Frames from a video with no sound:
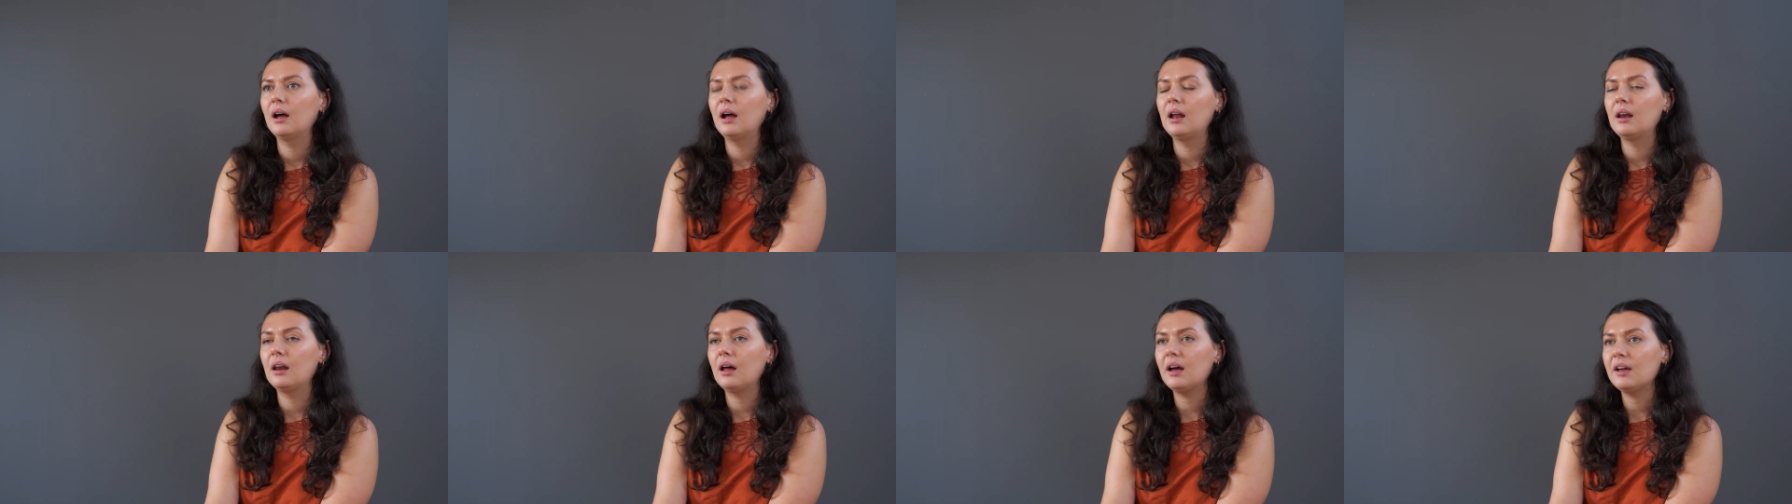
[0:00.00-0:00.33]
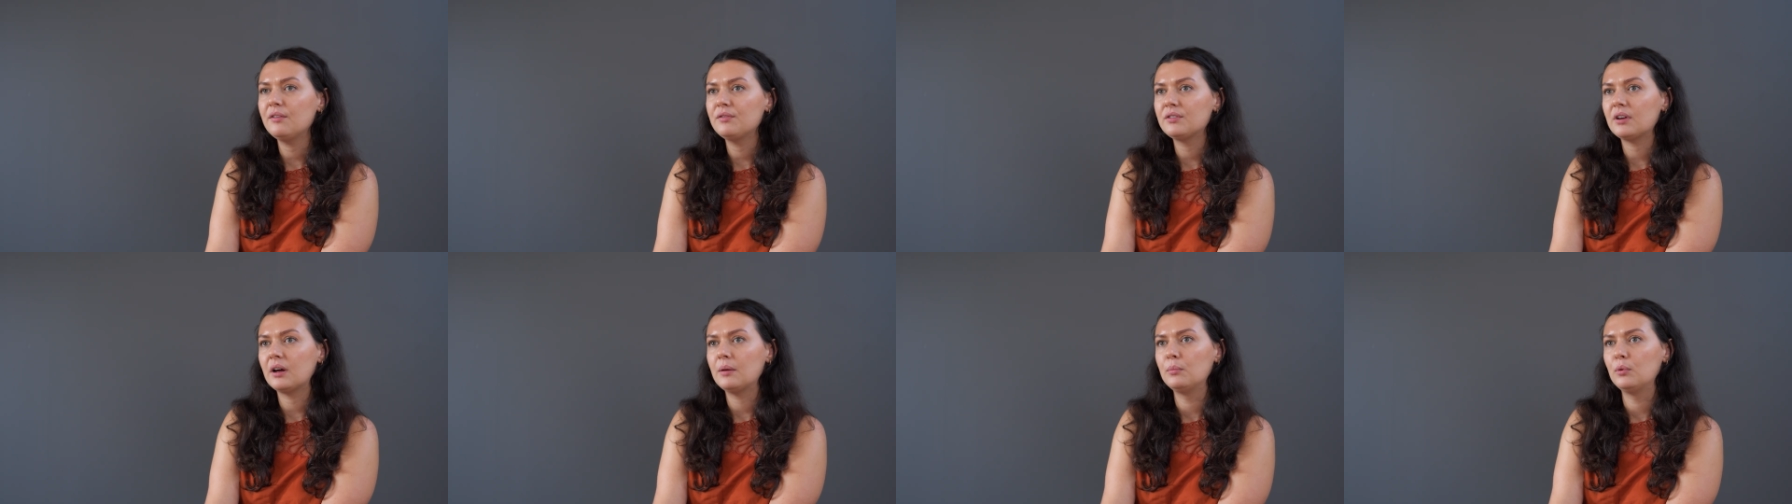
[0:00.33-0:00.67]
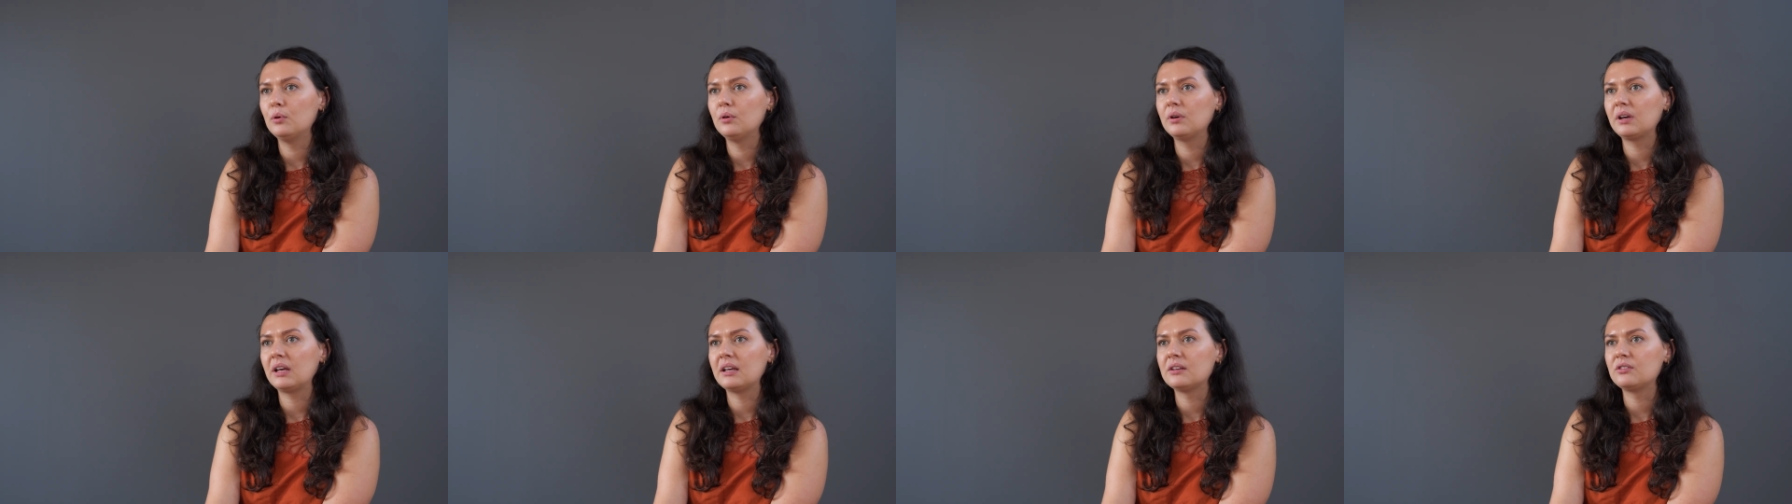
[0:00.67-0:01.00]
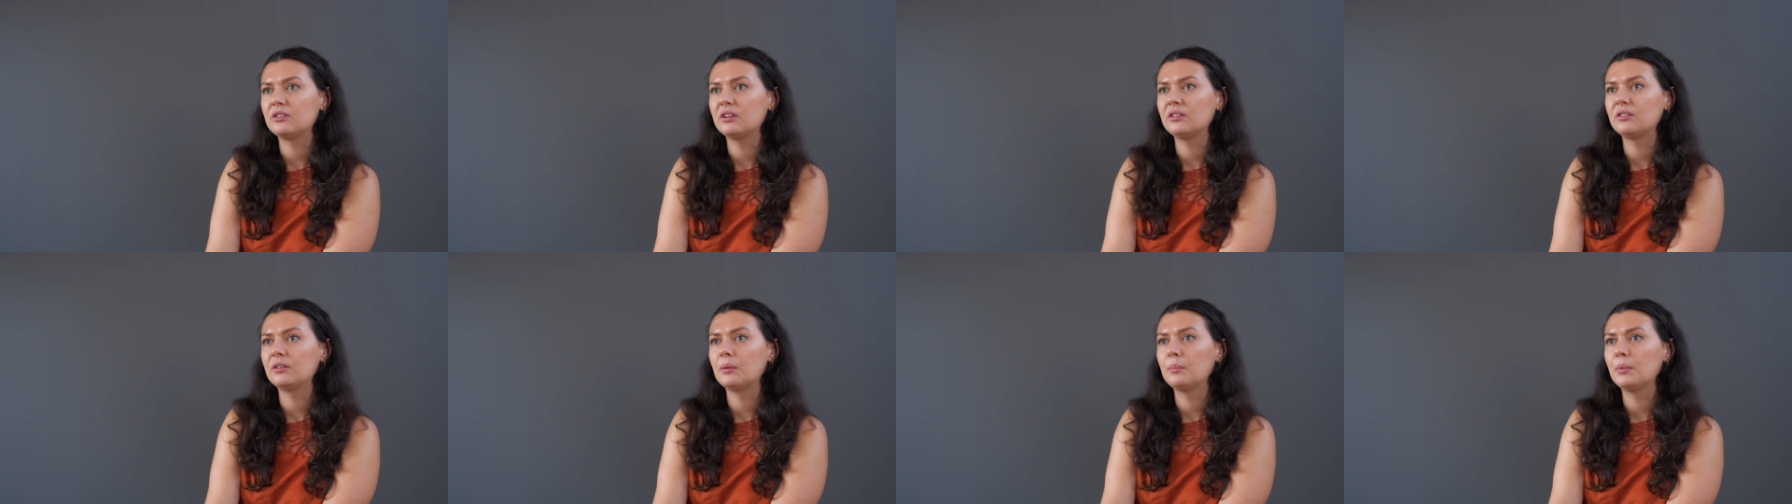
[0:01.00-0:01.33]
A lifetime mortgage
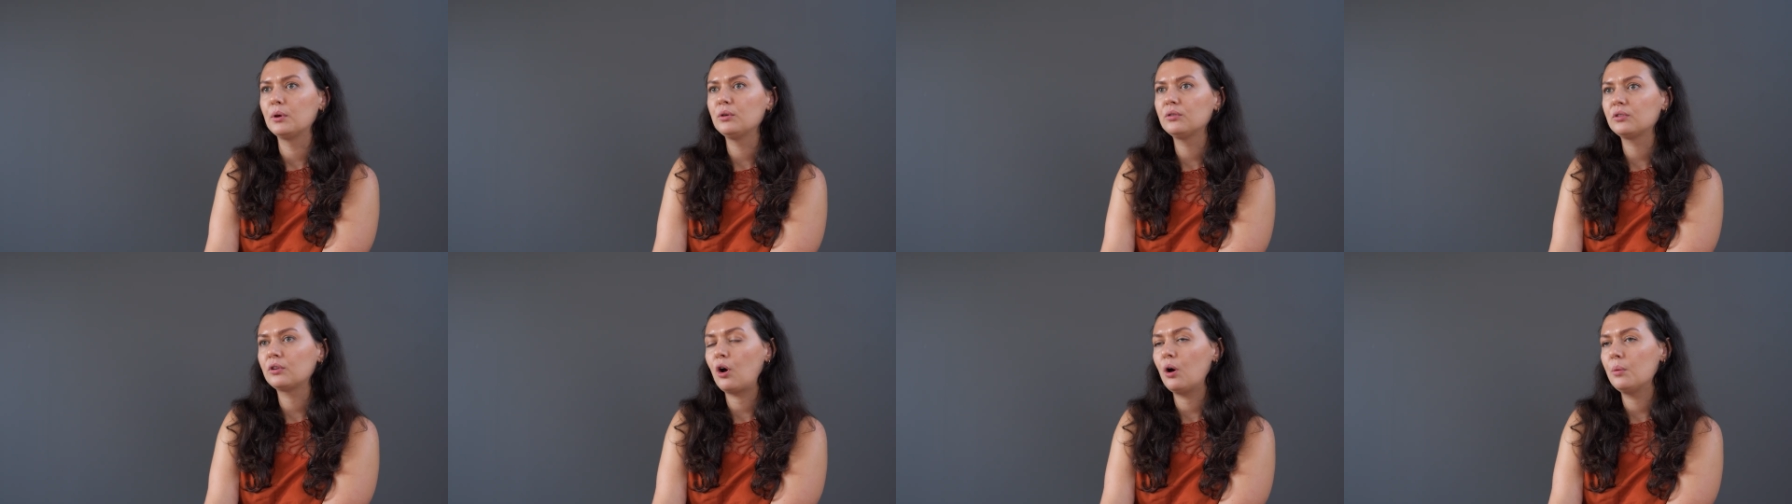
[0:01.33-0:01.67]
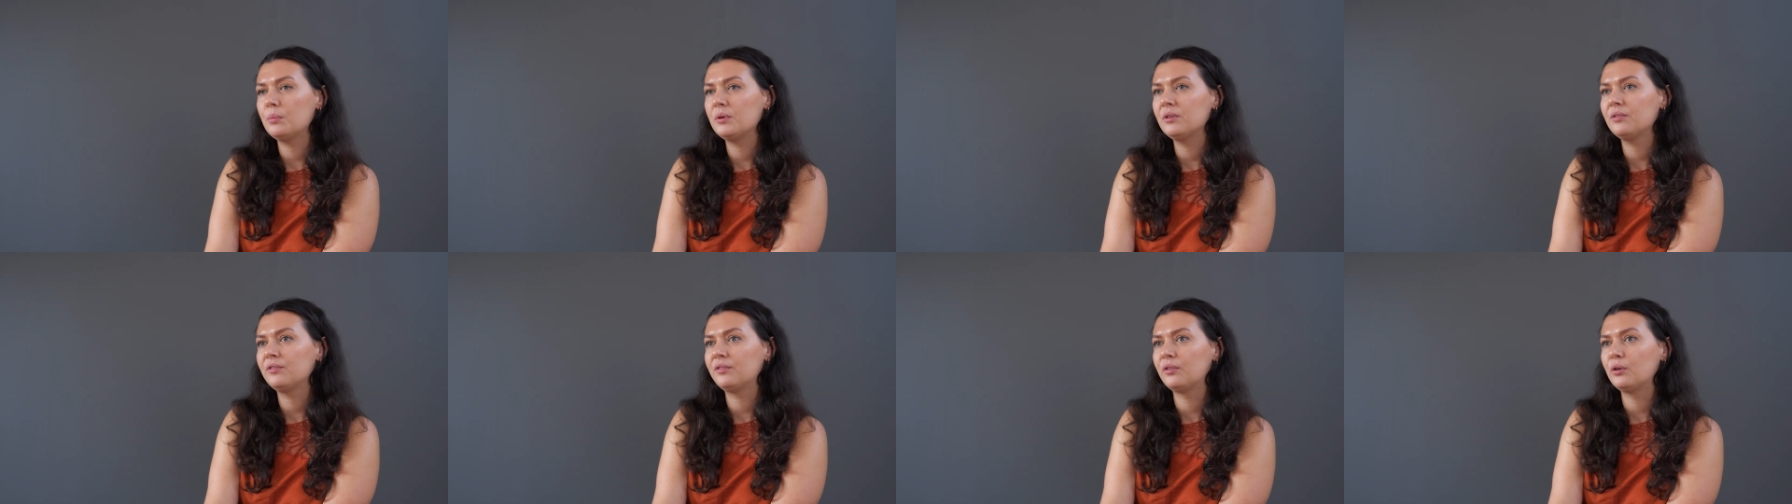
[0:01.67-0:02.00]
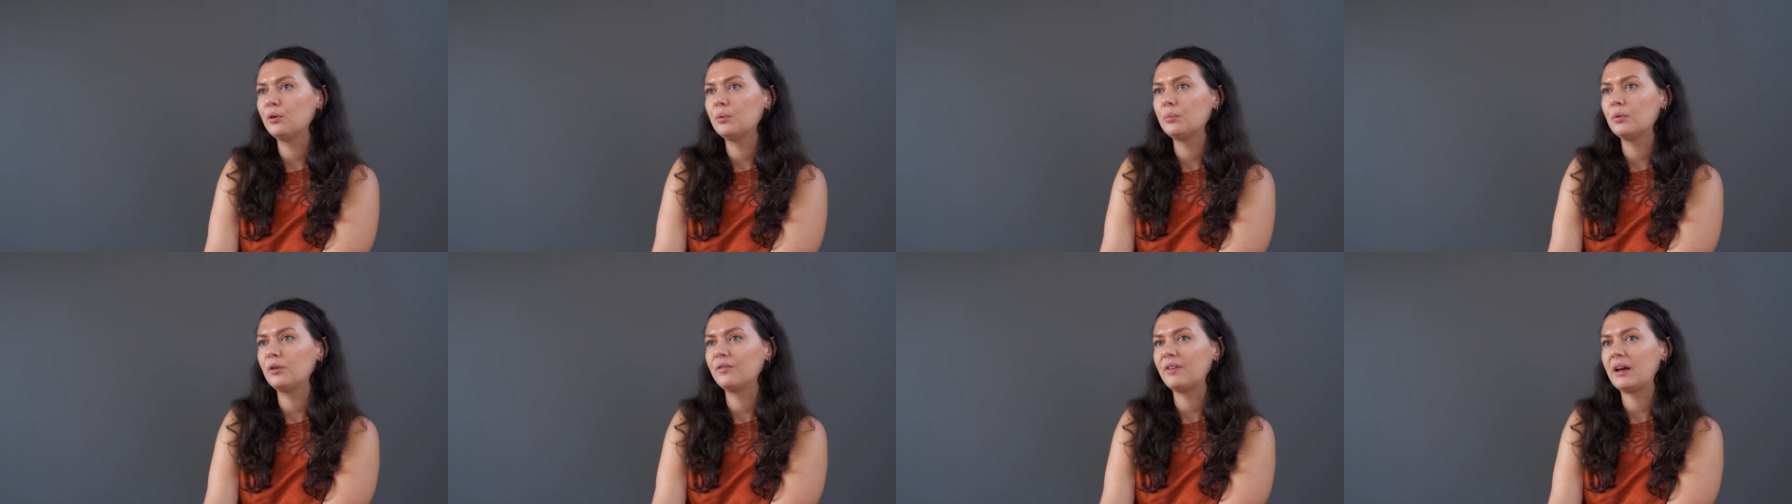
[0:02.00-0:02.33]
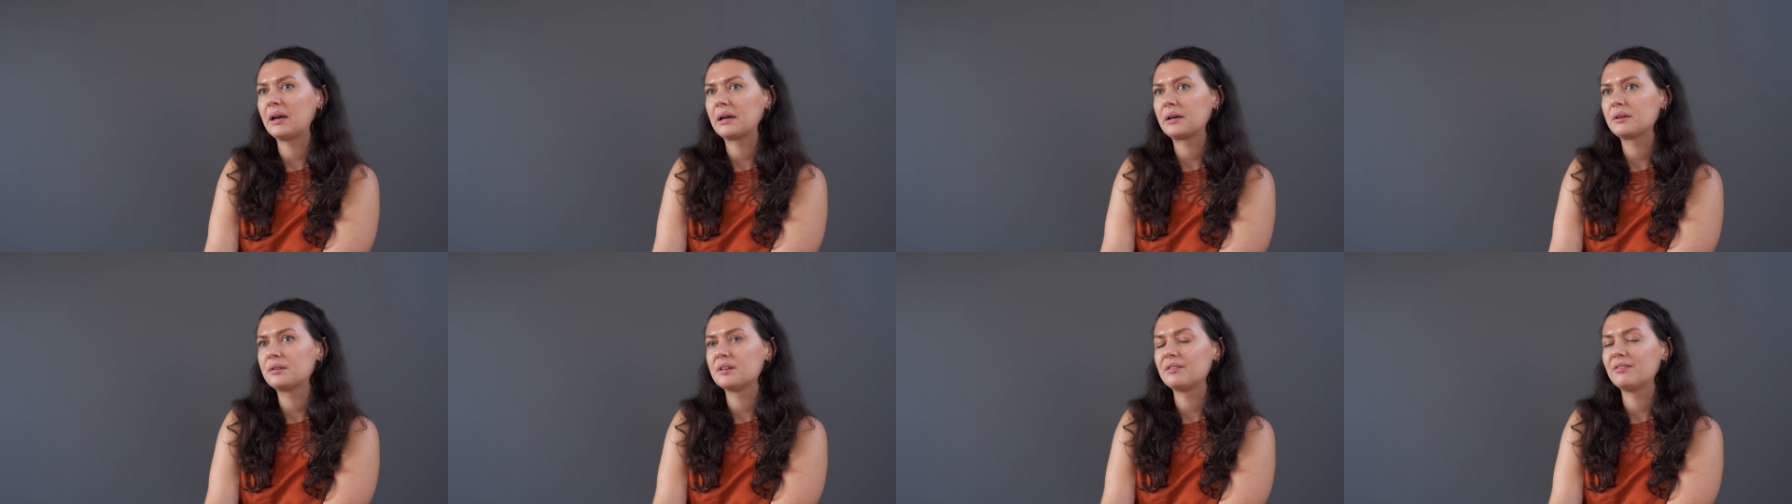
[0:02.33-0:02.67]
is the most common form of
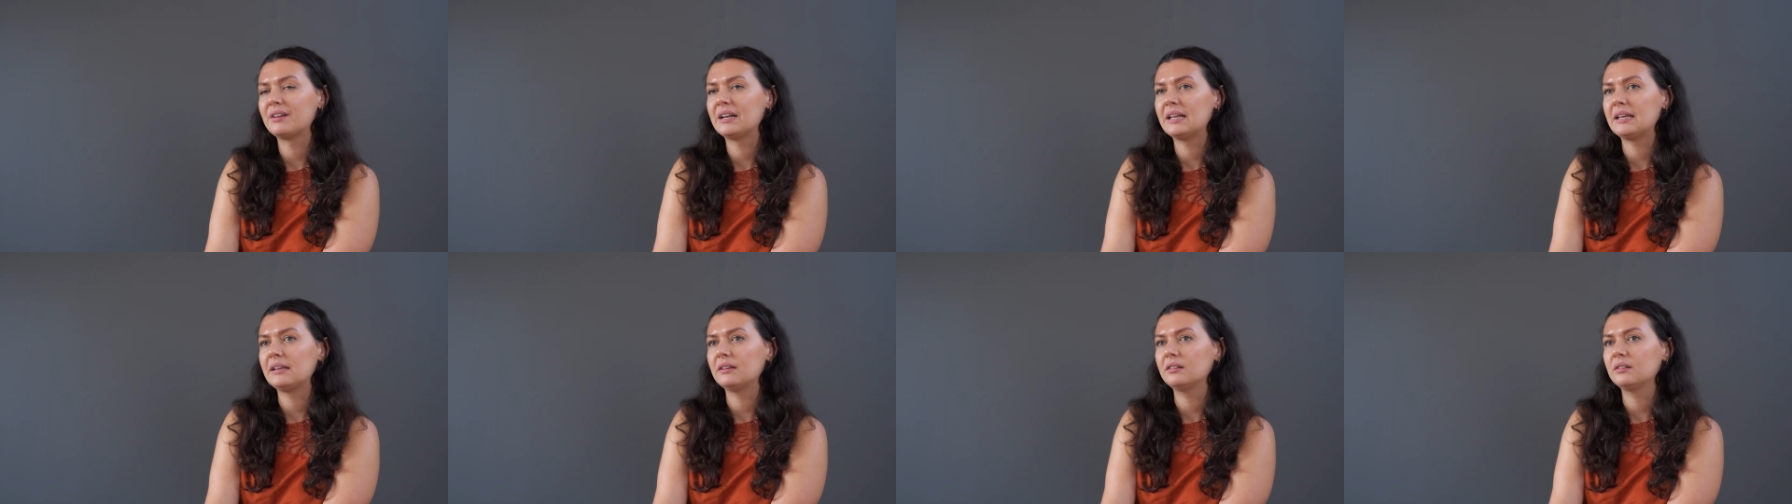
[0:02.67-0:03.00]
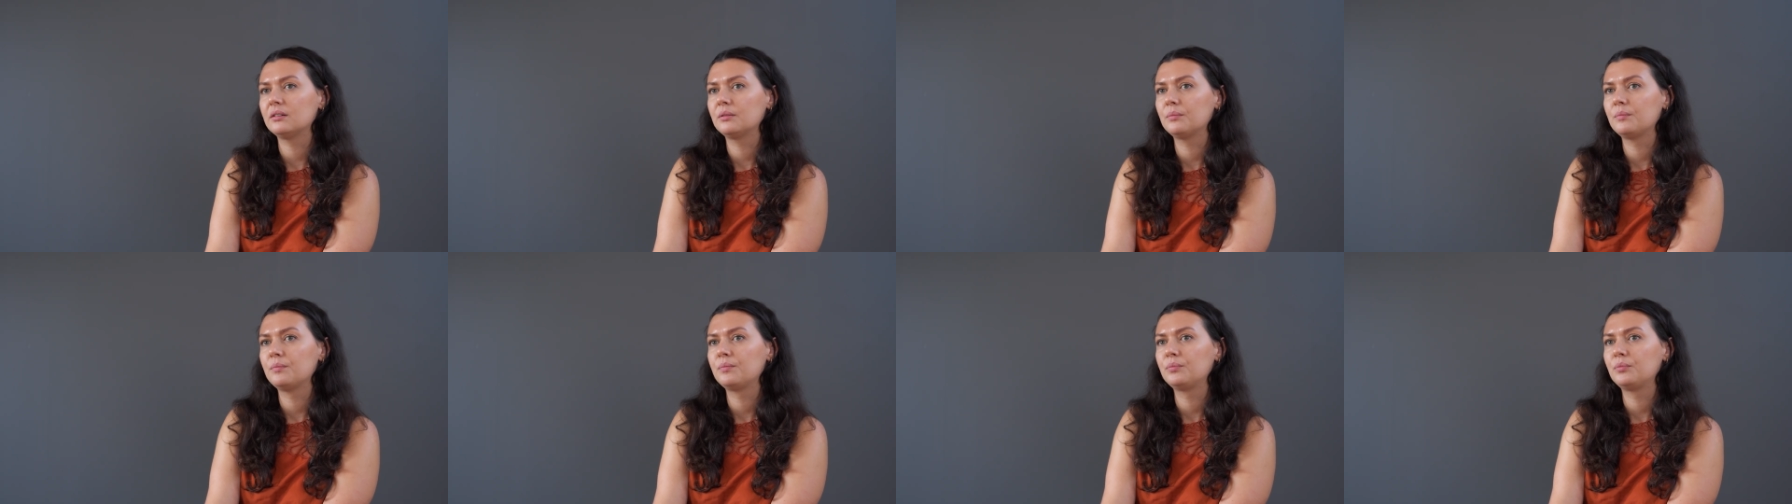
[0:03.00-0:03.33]
equity release.